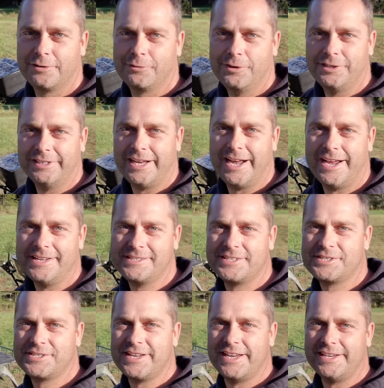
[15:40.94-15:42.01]
Well guys,
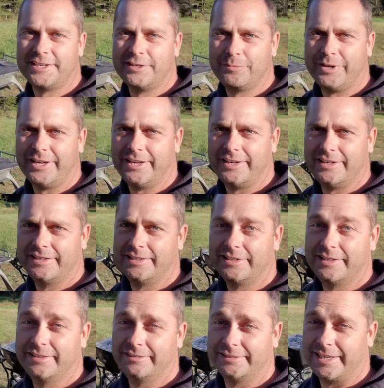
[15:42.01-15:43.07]
it's taken me
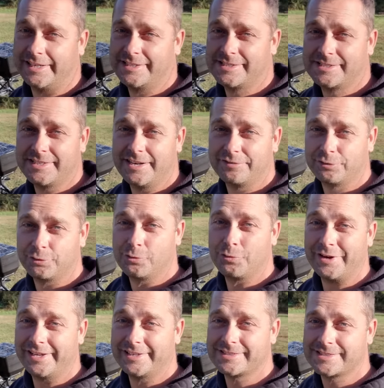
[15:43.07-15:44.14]
like several
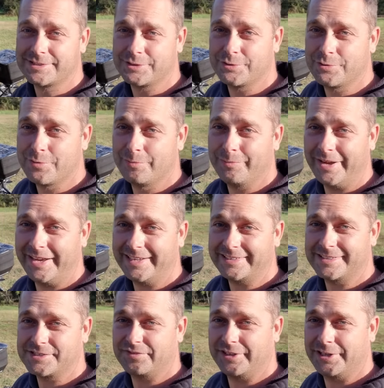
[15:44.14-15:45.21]
weeks to make
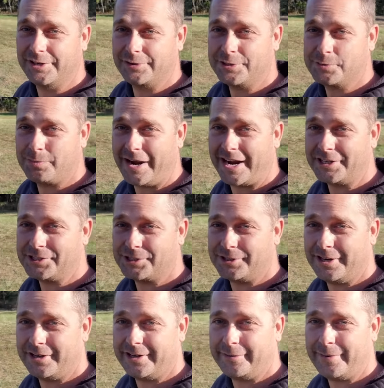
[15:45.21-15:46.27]
this video. This pasture
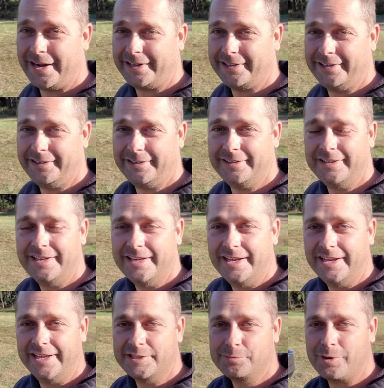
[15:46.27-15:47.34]
area back here,
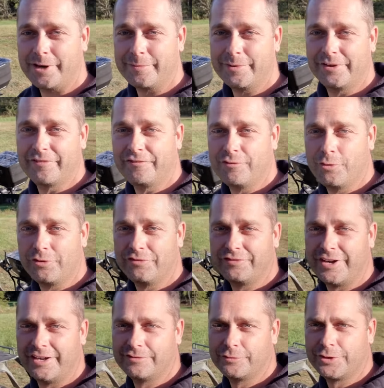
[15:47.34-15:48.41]
it's probably been four to
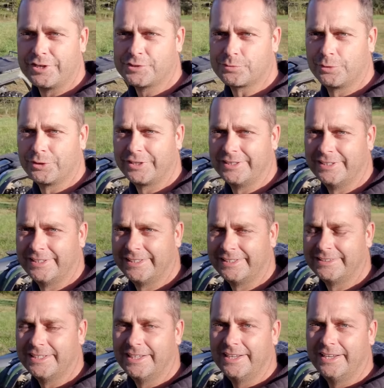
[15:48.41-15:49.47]
five weeks working on
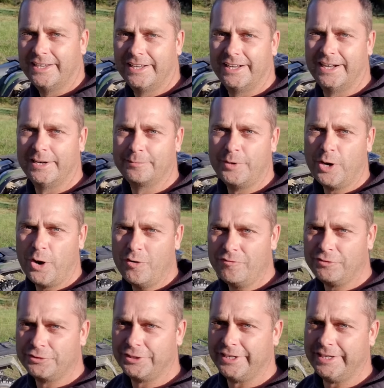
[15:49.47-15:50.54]
it. Um,
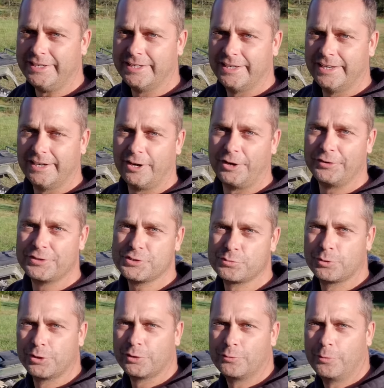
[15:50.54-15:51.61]
hopefully all this
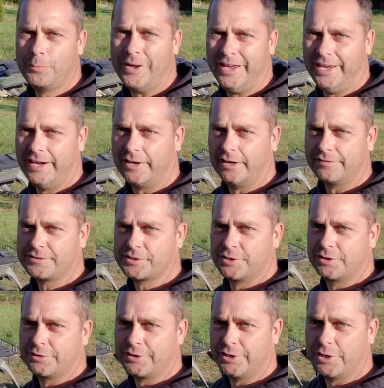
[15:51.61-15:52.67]
work will pay off.
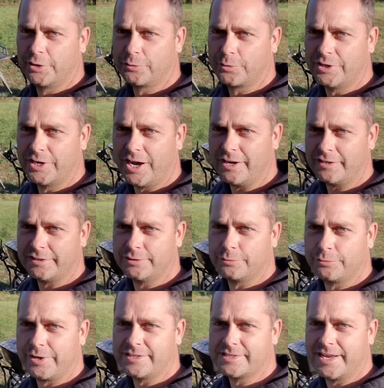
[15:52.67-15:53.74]
So, you know, knocking the
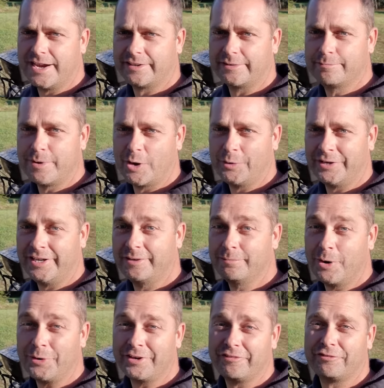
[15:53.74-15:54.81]
weeds down and mowing it,
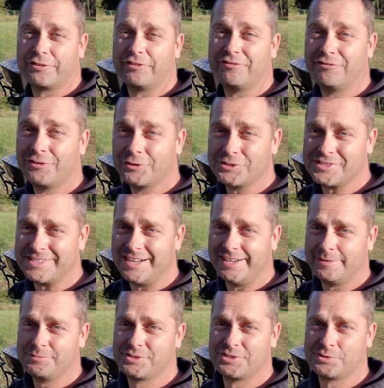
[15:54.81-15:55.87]
mowing it for the first
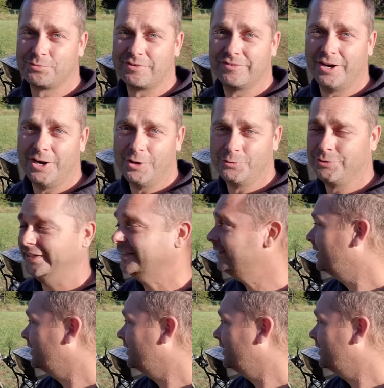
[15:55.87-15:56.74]
time since we've owned it.